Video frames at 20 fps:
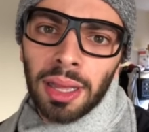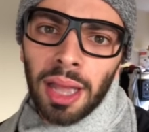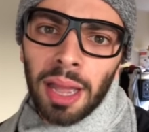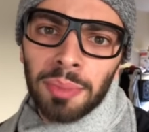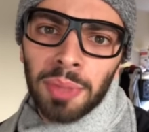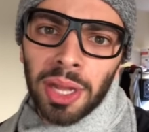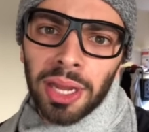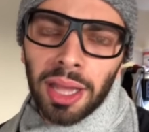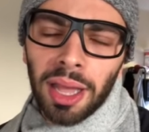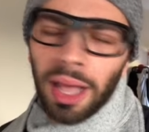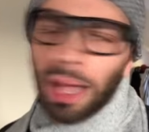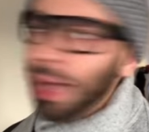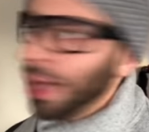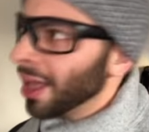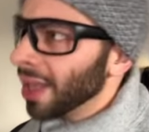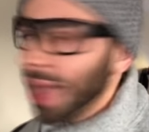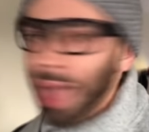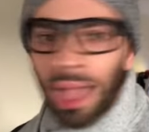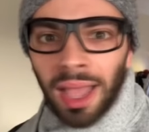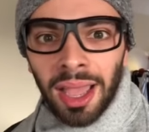I'm like,
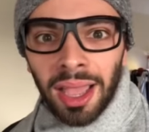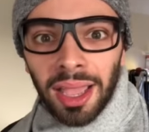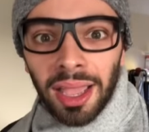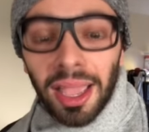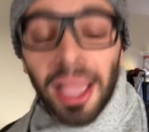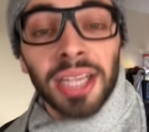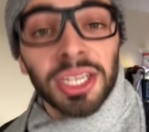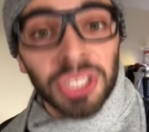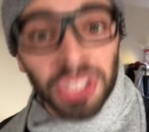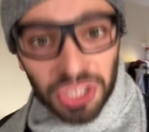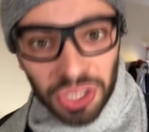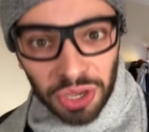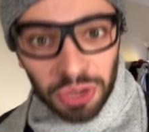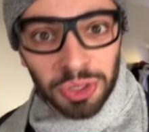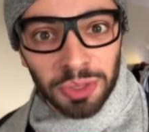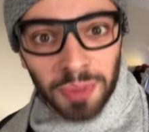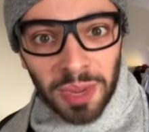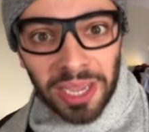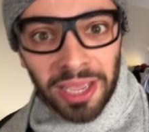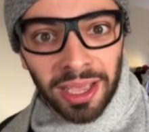
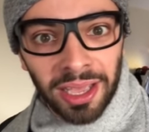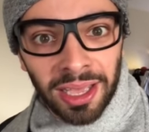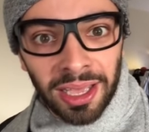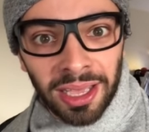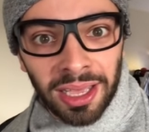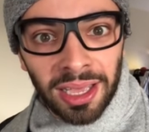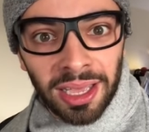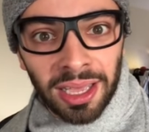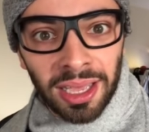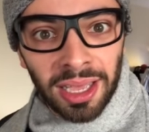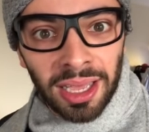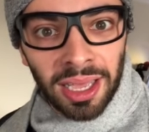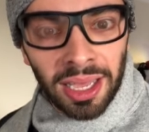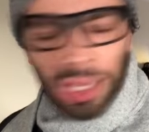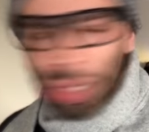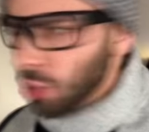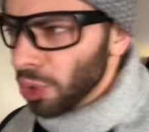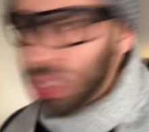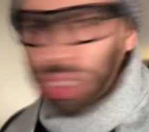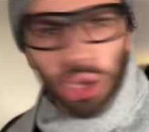excuse me?
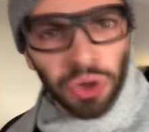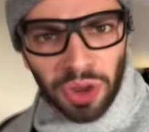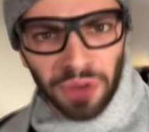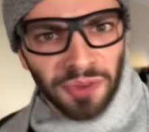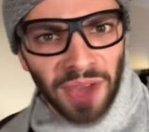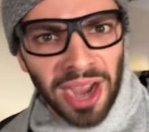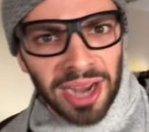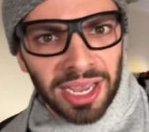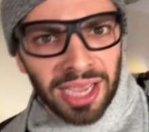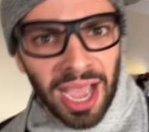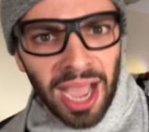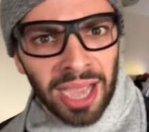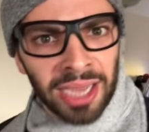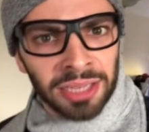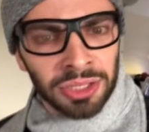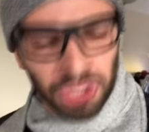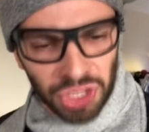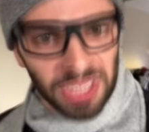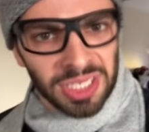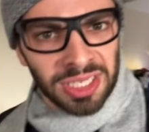You wish you could find a guy
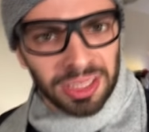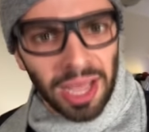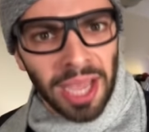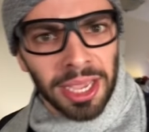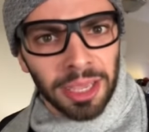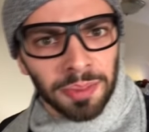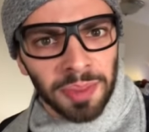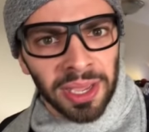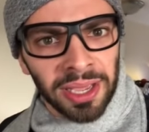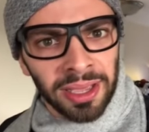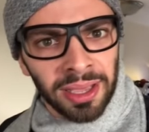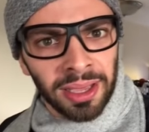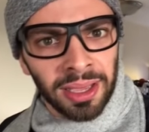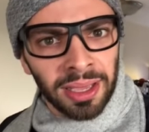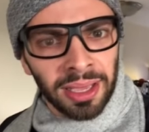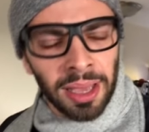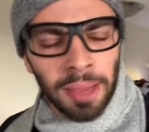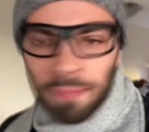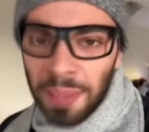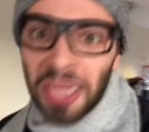just like me?
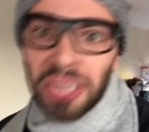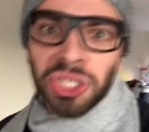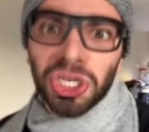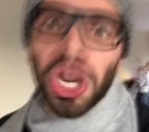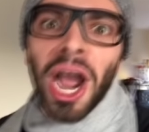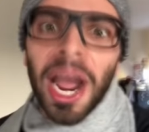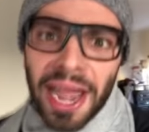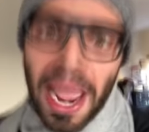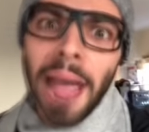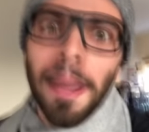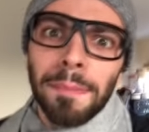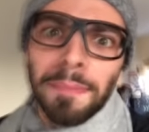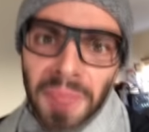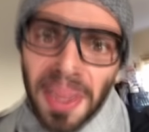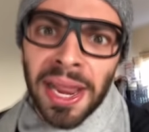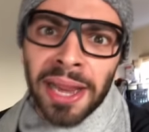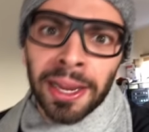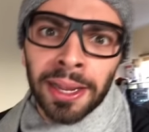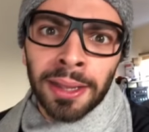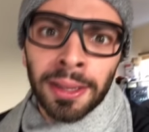Bitch, I am
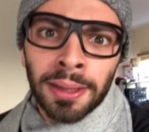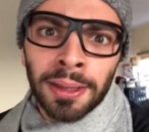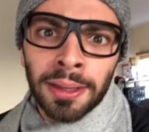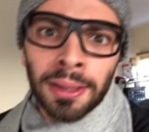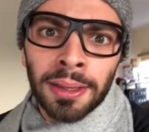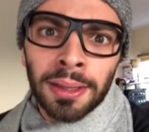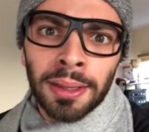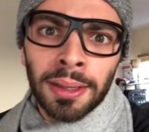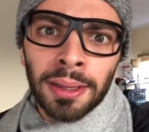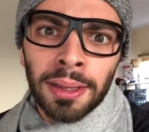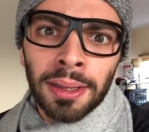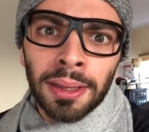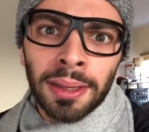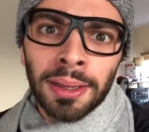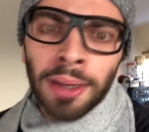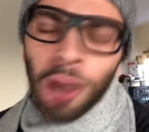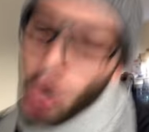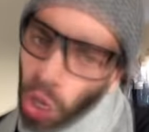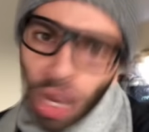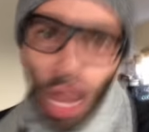me!
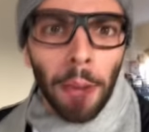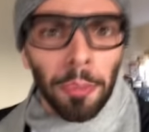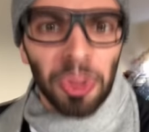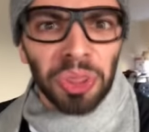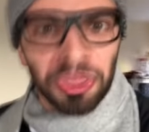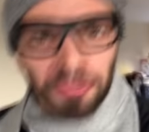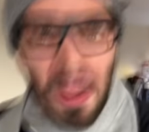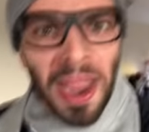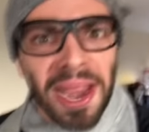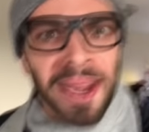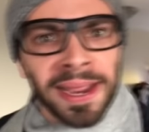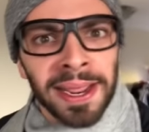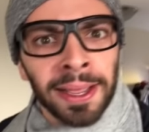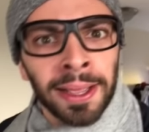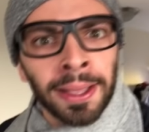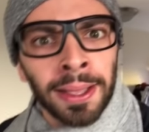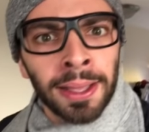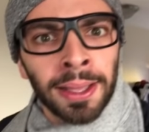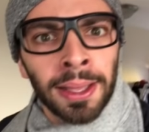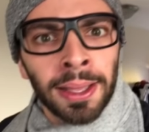Hook up with me!
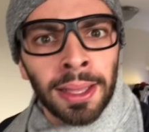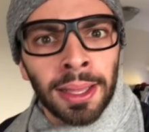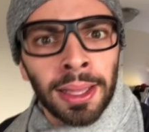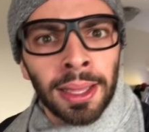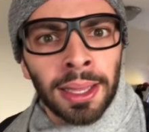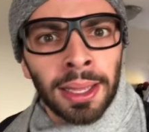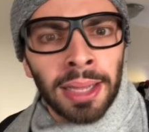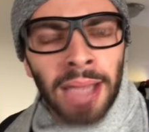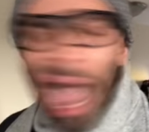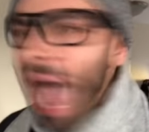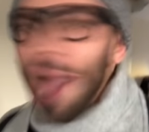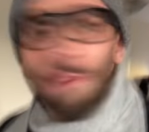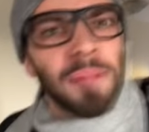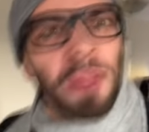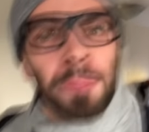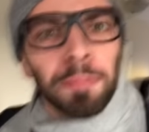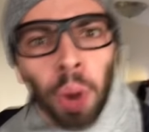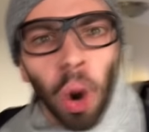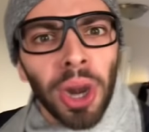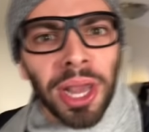I've
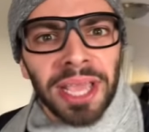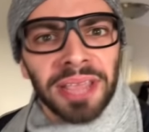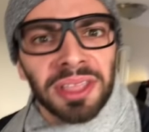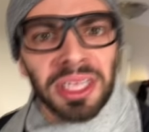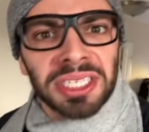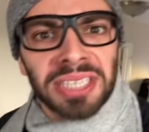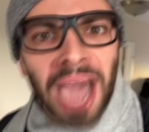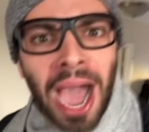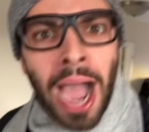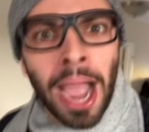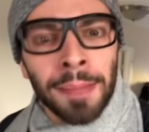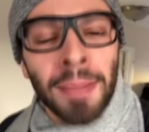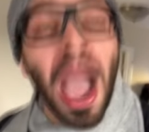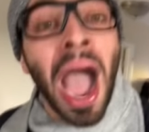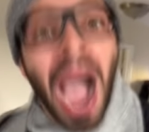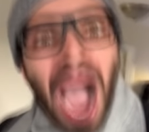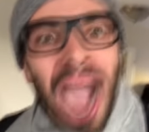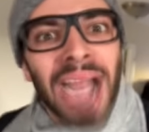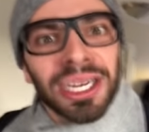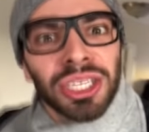been putting in the time!
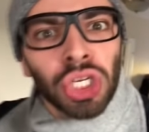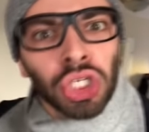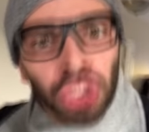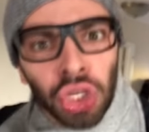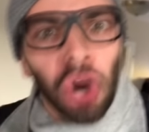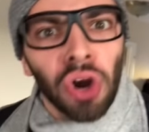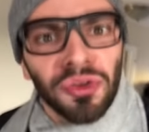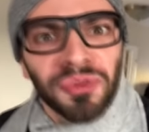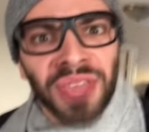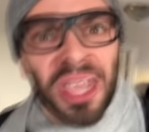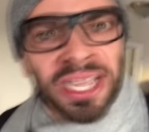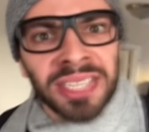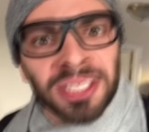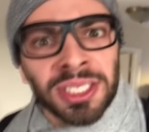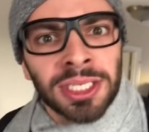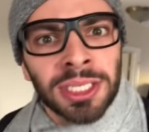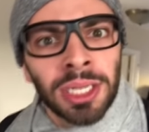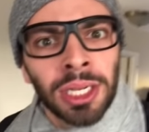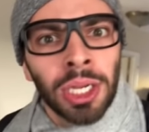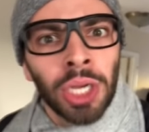I deserve
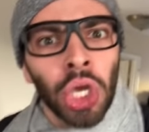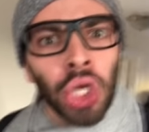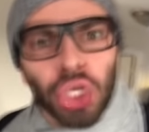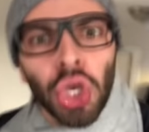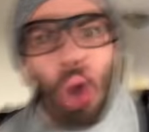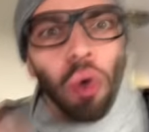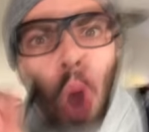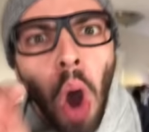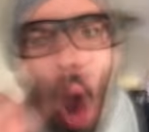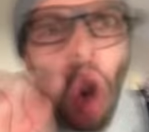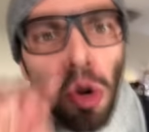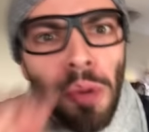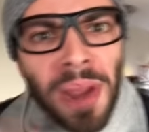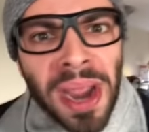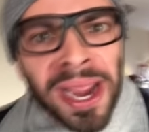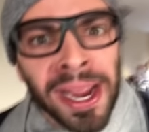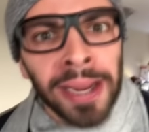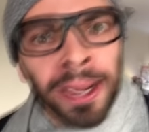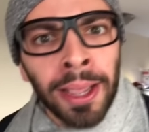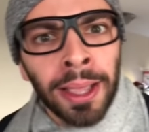this! You owe
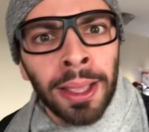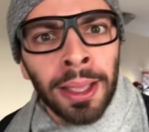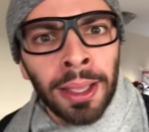me!